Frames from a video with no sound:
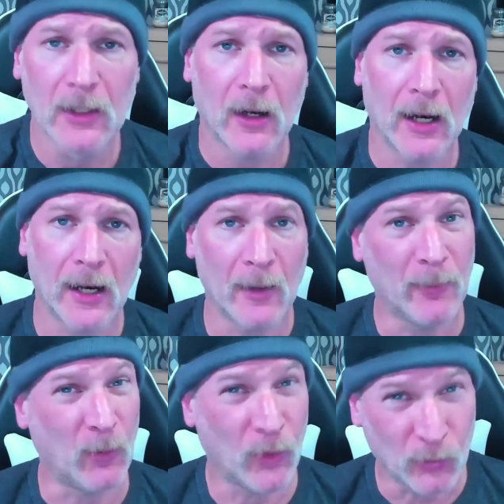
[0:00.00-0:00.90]

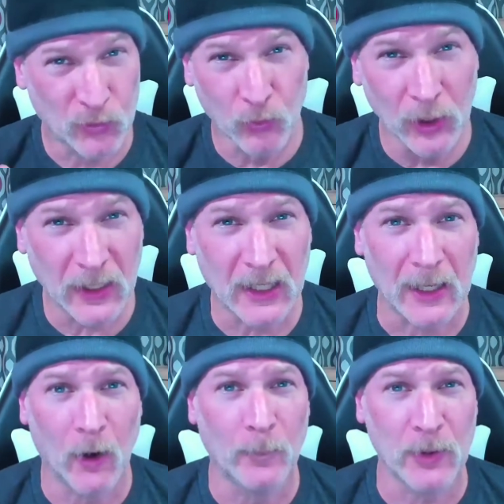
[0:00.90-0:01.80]
But what's really going to
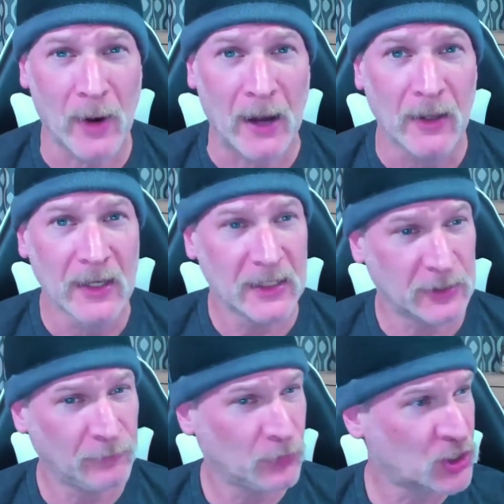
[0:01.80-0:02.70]
help you out is
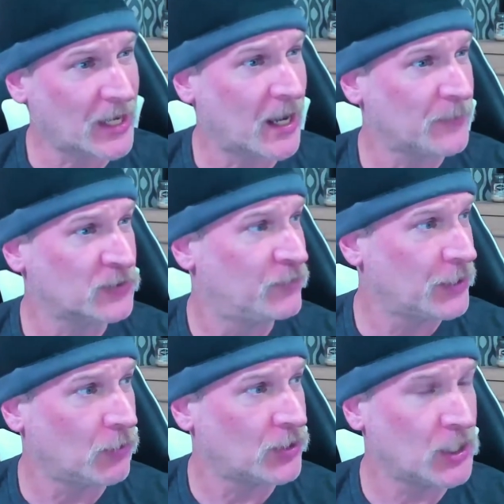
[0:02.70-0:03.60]
if you check out this
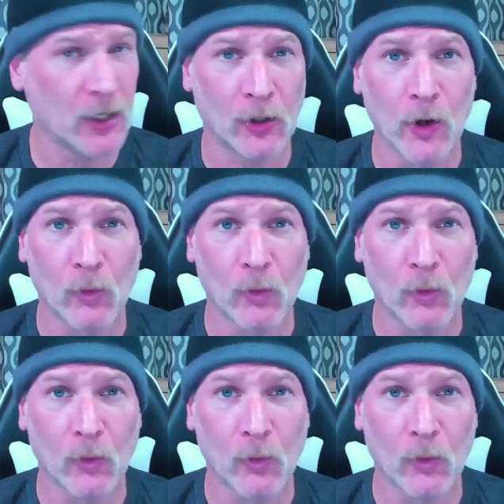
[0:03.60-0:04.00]
video here,